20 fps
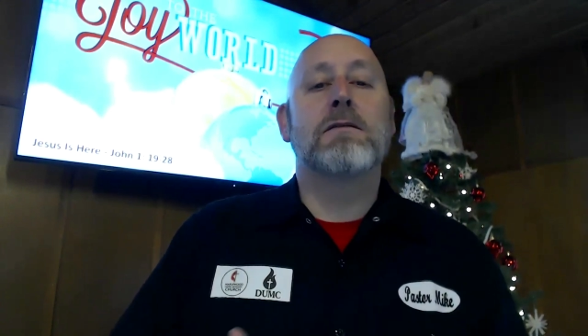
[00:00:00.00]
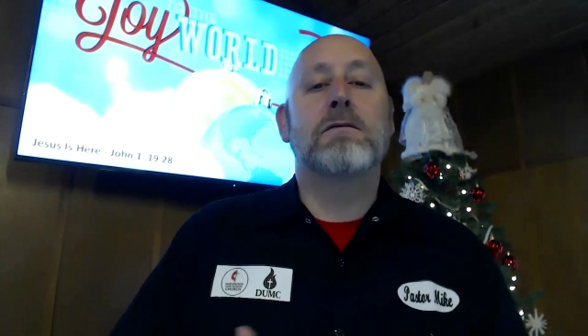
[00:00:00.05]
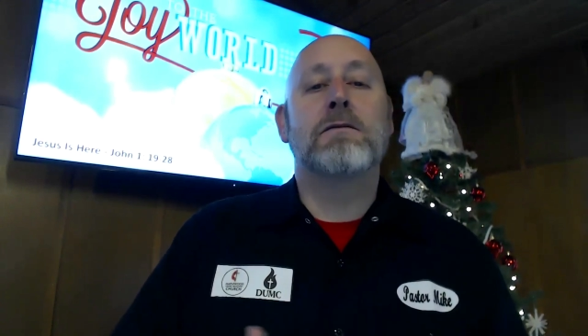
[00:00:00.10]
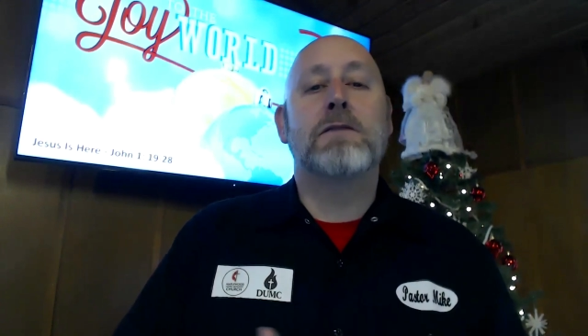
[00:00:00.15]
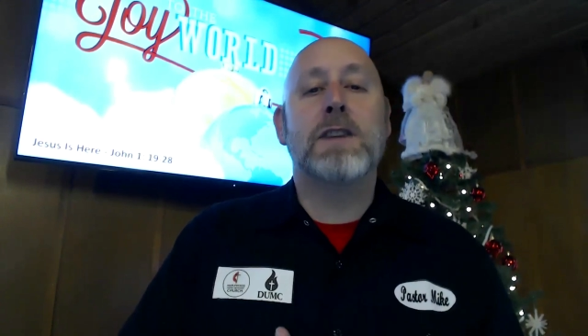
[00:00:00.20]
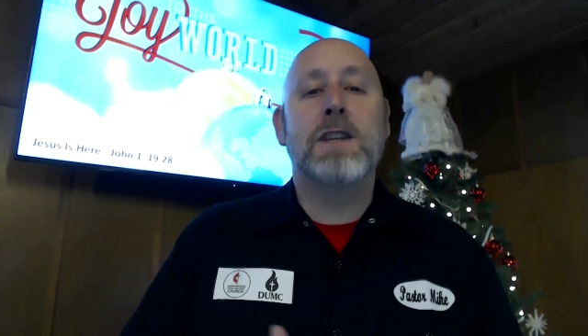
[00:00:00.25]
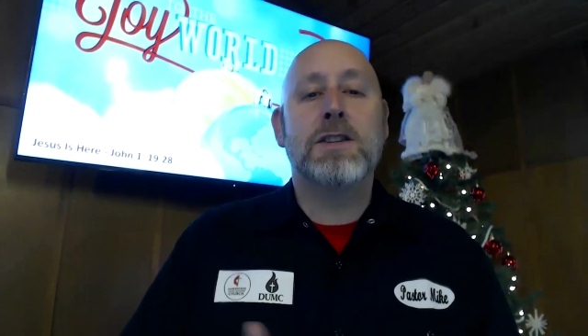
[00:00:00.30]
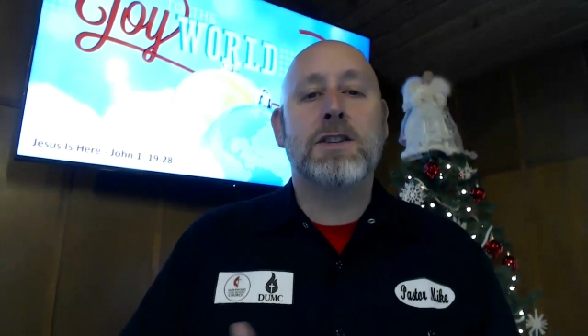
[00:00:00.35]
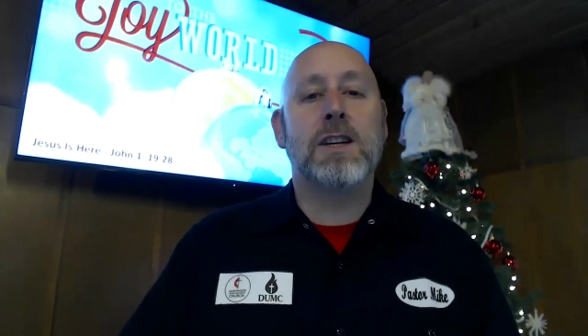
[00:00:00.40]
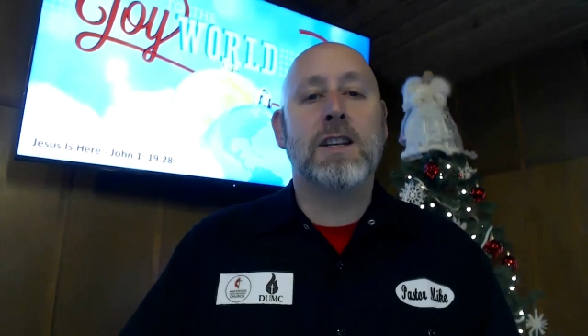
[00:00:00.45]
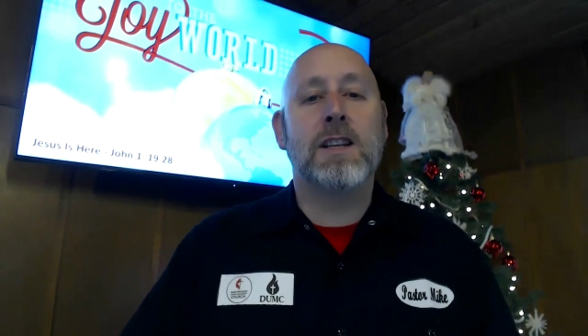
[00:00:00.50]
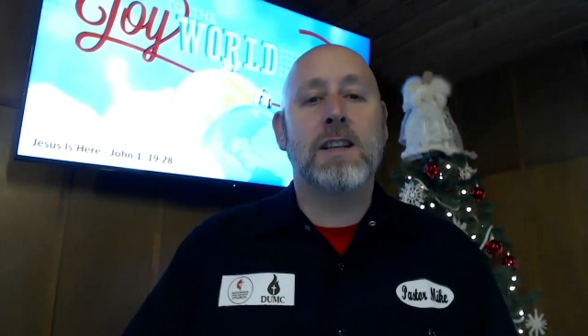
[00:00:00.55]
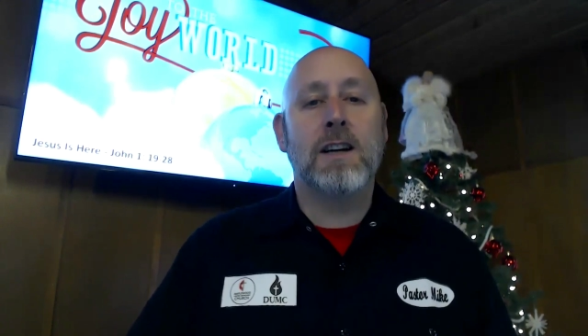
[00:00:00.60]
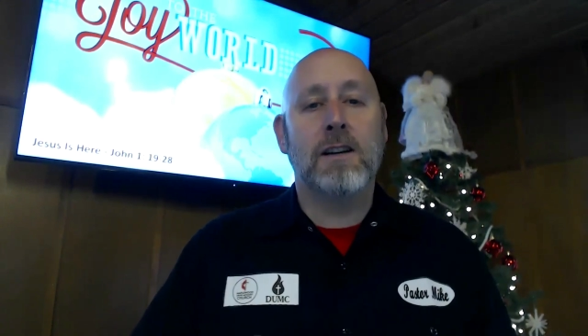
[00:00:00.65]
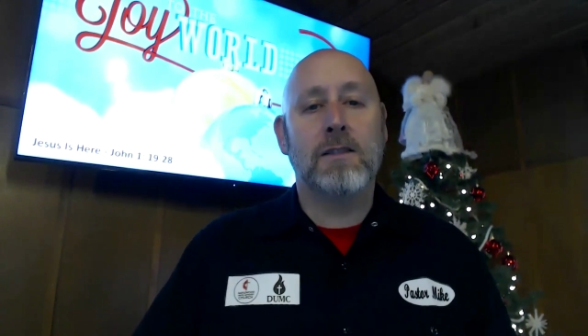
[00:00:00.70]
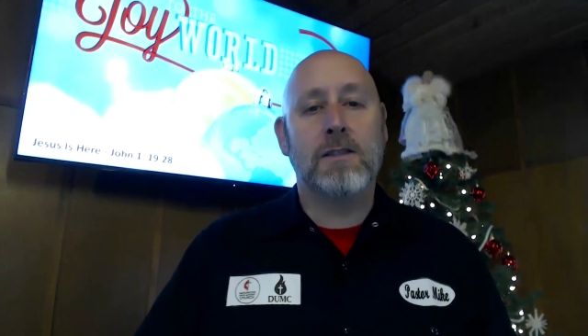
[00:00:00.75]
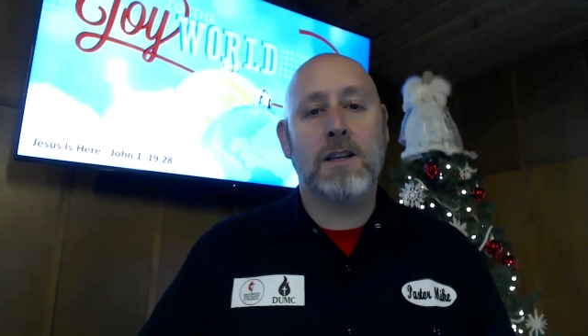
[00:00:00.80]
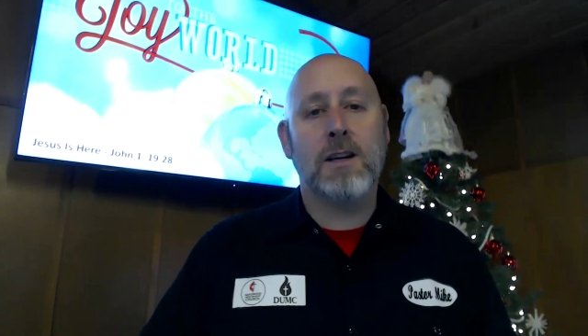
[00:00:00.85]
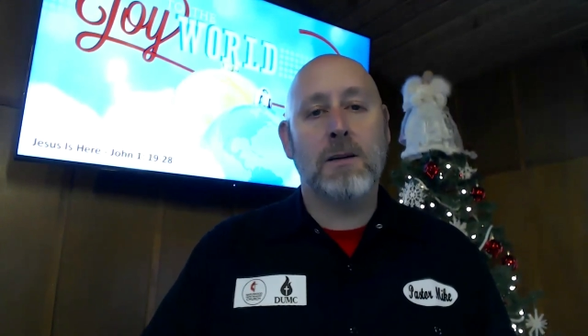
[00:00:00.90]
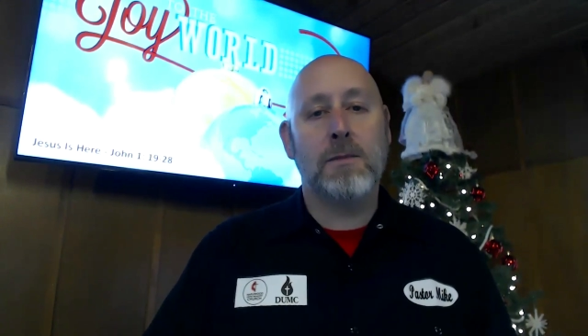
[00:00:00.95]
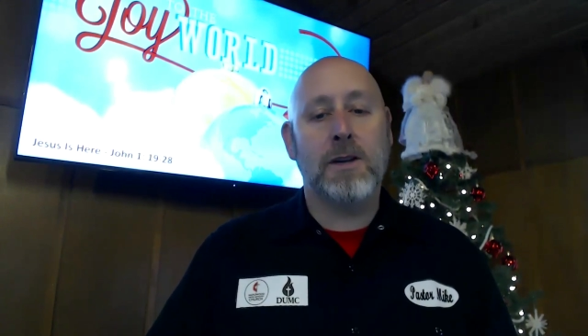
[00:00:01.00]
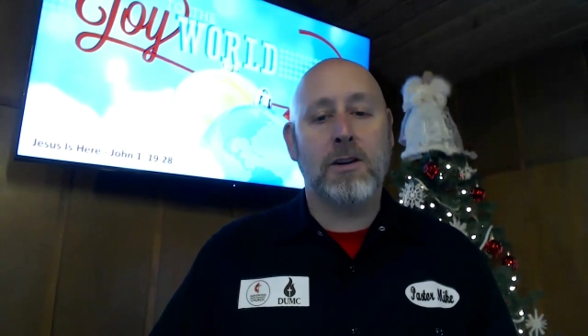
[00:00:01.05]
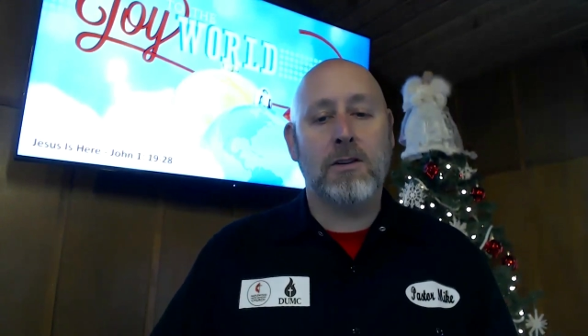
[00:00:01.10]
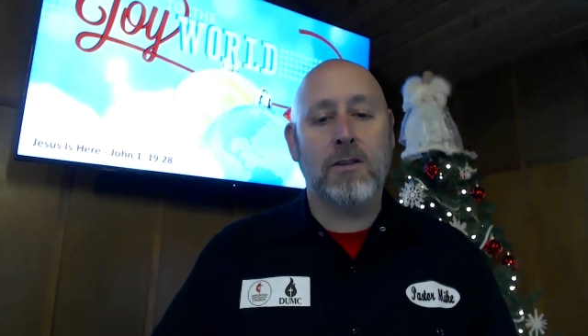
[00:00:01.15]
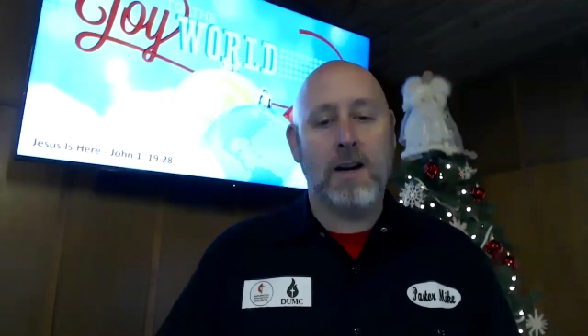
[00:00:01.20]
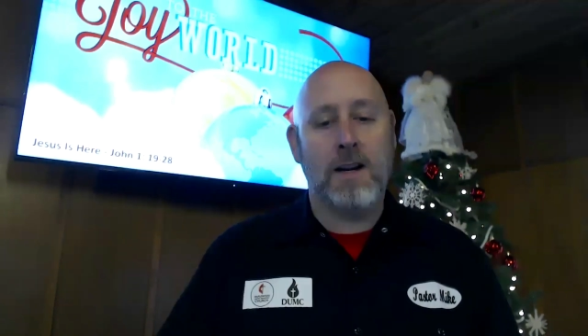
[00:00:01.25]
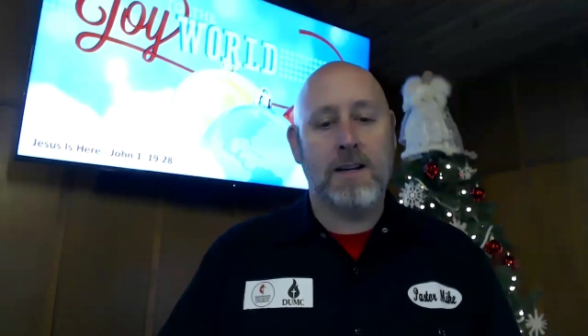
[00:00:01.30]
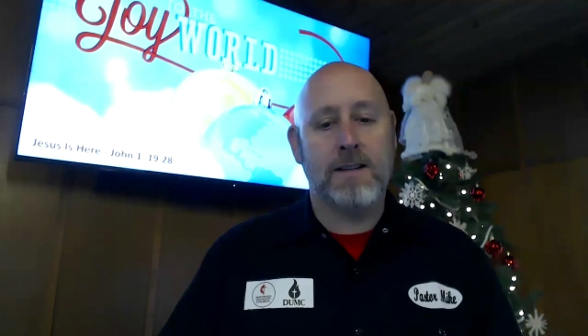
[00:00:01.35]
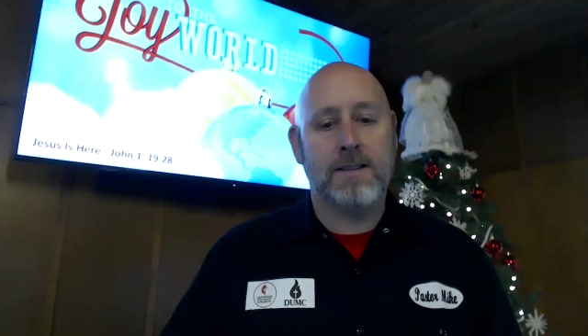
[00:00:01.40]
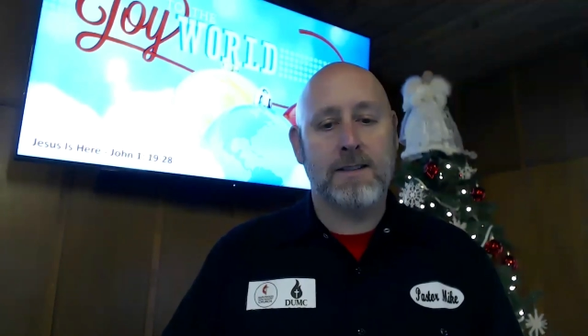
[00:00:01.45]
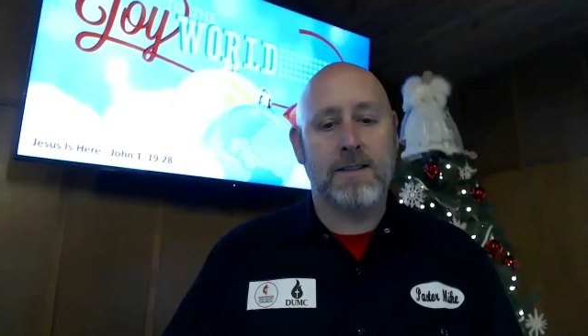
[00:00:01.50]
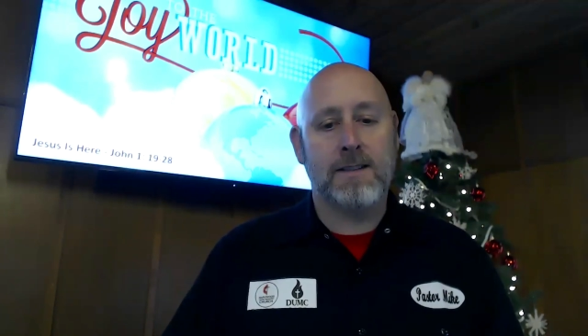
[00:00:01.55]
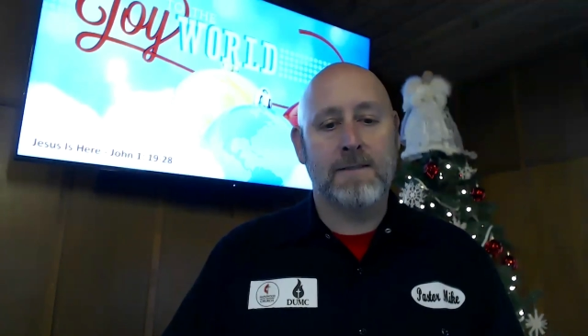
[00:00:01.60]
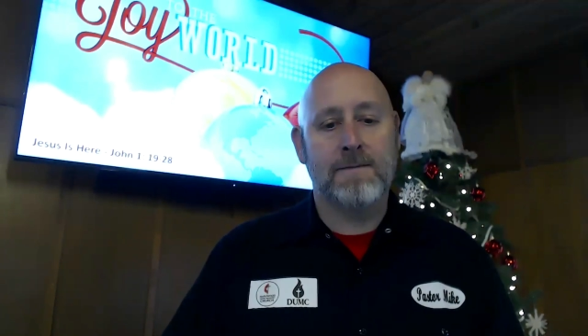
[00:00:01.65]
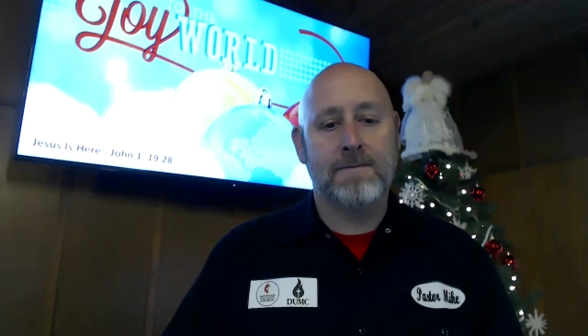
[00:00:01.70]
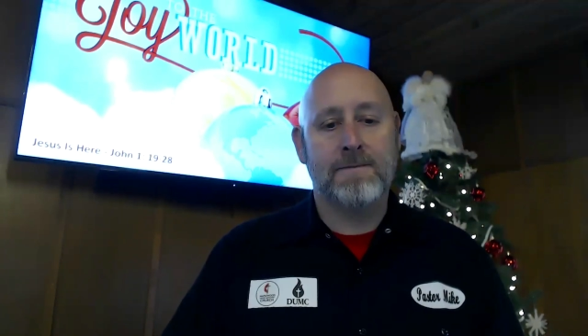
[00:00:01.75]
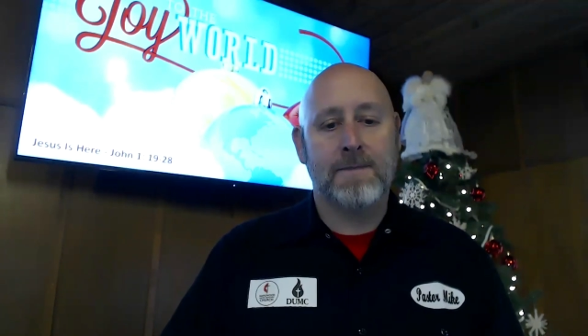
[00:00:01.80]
vision of the coming Christ.